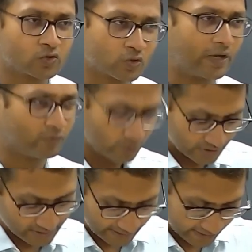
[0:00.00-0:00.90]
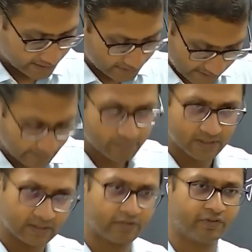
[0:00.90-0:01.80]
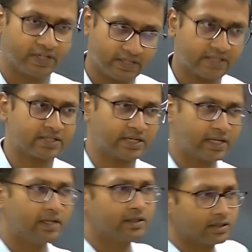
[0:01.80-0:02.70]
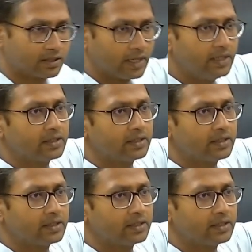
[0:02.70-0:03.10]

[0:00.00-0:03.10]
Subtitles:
I won't rewrite that same thing that we did yesterday, right?